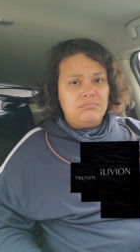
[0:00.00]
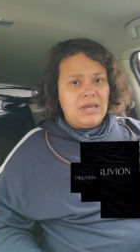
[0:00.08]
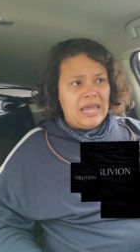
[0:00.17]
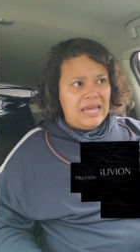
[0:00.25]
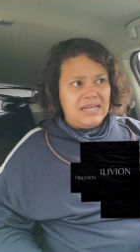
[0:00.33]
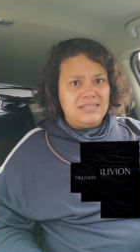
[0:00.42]

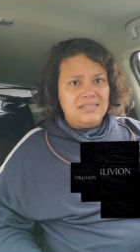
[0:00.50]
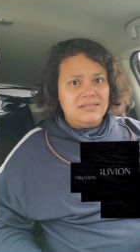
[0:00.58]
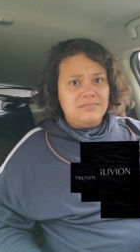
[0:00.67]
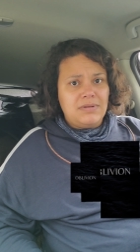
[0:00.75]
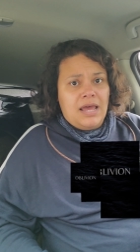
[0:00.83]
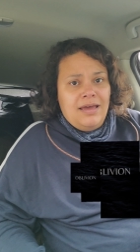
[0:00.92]
And?
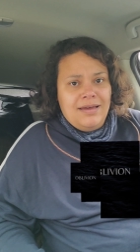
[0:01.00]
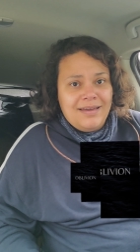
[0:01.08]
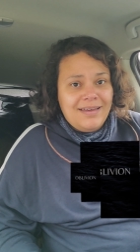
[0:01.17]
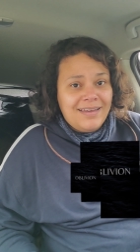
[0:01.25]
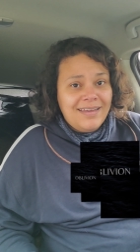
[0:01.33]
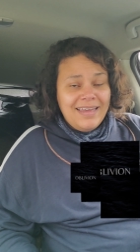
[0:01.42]

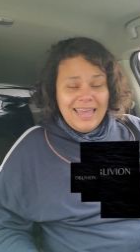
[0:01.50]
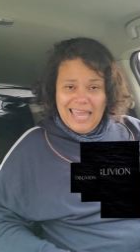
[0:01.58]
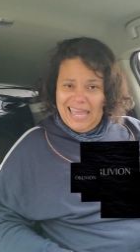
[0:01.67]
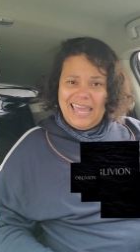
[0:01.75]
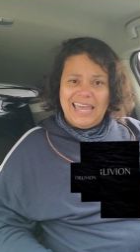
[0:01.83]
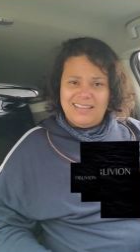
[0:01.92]

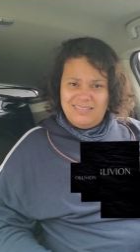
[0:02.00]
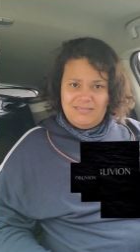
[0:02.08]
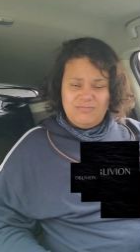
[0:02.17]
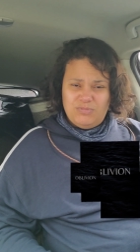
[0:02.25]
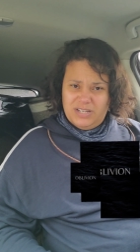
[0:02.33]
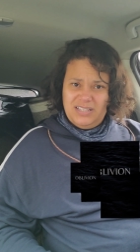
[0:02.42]
And
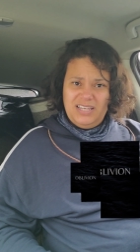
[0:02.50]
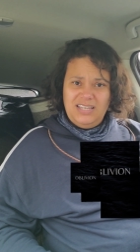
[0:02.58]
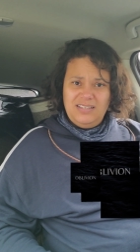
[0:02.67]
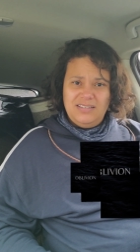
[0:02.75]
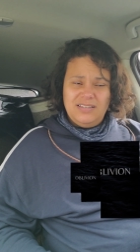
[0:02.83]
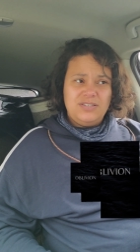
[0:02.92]
really?